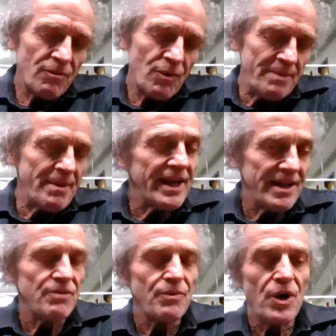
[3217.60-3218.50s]
we'll be making
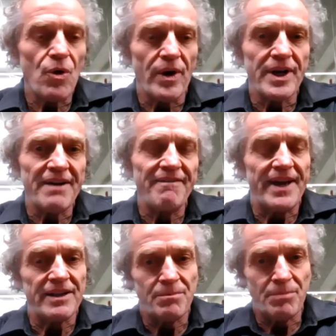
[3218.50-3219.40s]
the recording
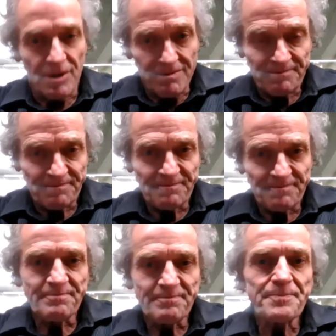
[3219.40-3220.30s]
available
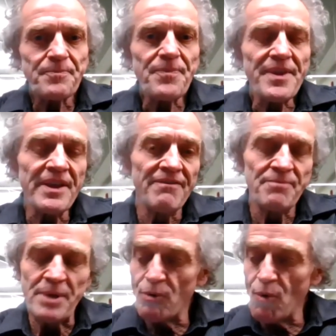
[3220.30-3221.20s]
if
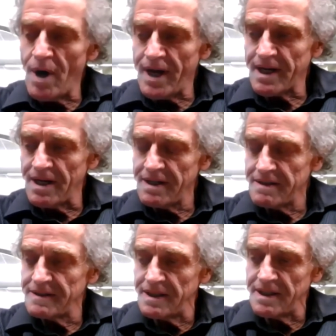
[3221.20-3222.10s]
people want a,
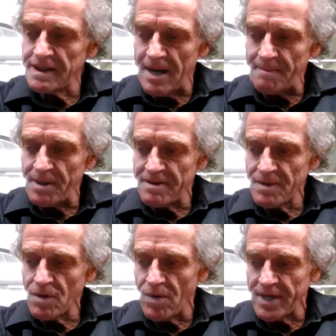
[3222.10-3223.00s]
a copy of the
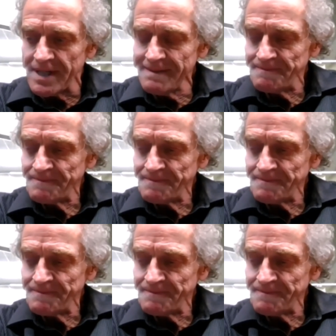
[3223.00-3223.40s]
recording.